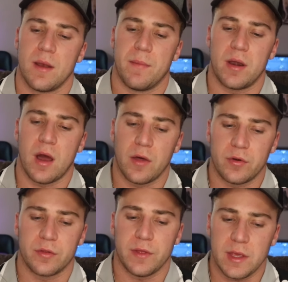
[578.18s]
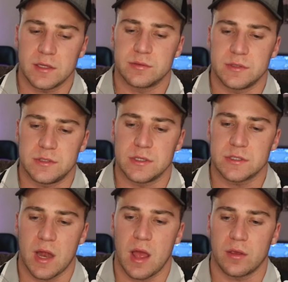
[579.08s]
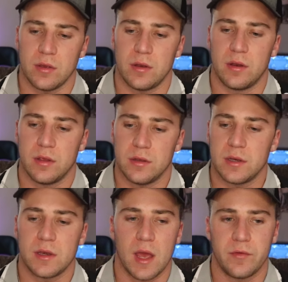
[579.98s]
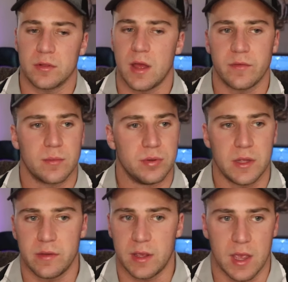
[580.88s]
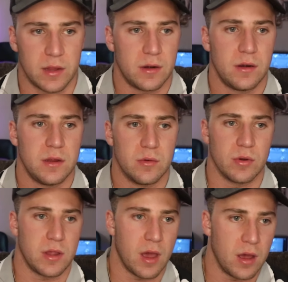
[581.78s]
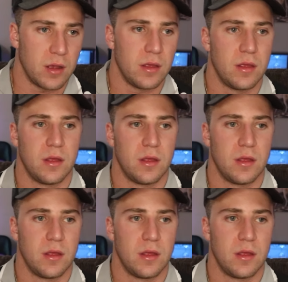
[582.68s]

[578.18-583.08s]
But other things was just not good. You didn't have your life completely together. You were young.